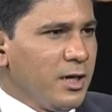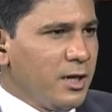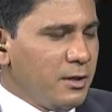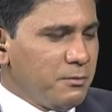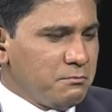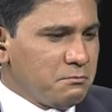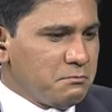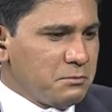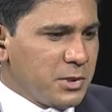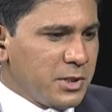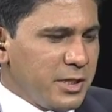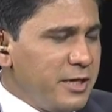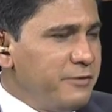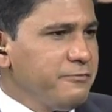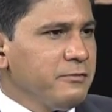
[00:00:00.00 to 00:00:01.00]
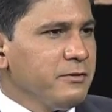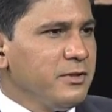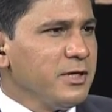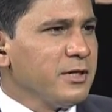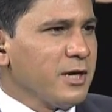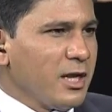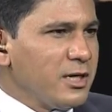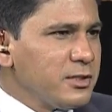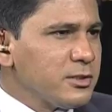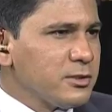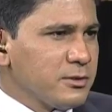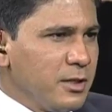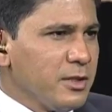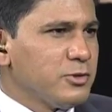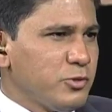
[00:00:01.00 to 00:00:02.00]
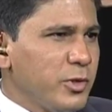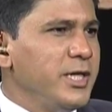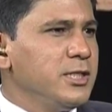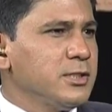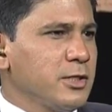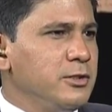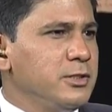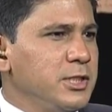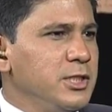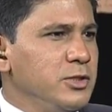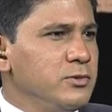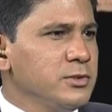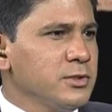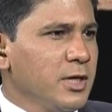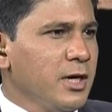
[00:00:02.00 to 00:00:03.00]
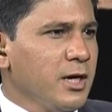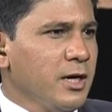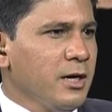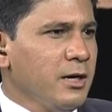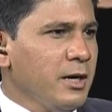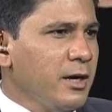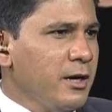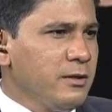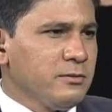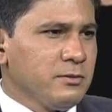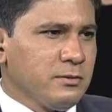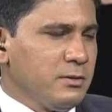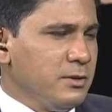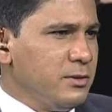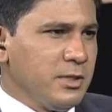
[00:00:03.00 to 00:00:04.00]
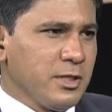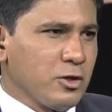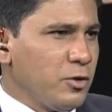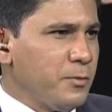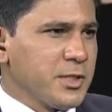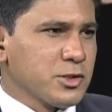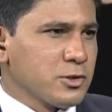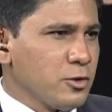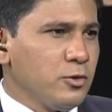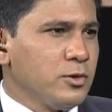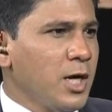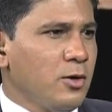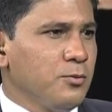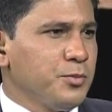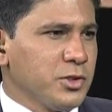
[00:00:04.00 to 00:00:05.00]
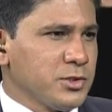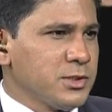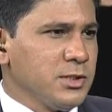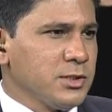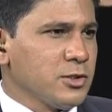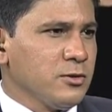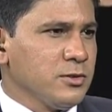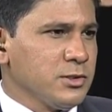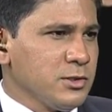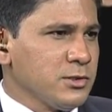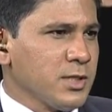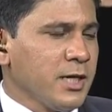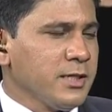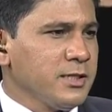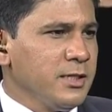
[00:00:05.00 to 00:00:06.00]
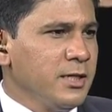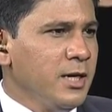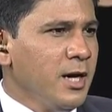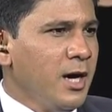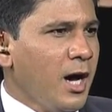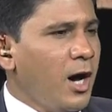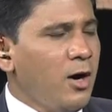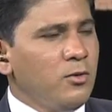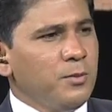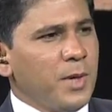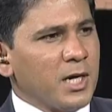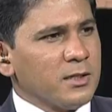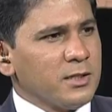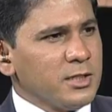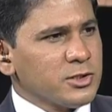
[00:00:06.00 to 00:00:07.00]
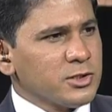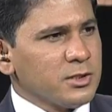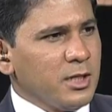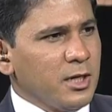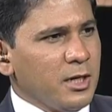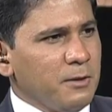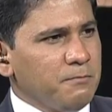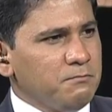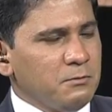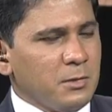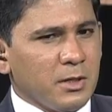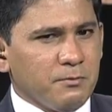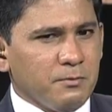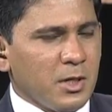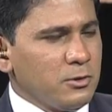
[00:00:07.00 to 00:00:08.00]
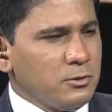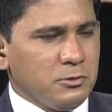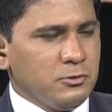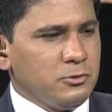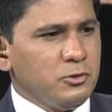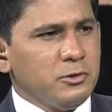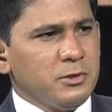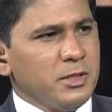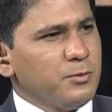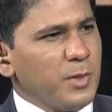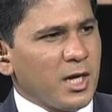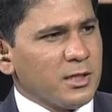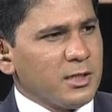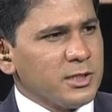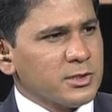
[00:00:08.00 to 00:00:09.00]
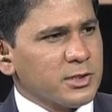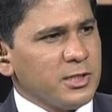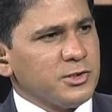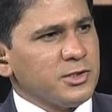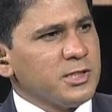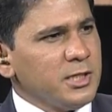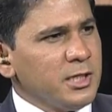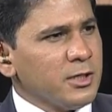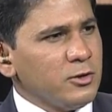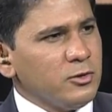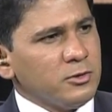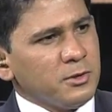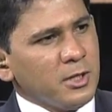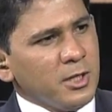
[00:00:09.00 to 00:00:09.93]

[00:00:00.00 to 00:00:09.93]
um, if the current uh, trend continues uh, and, the economic slowdown persists on the society, how Bangladesh, uh, do you think Bangladesh can see a good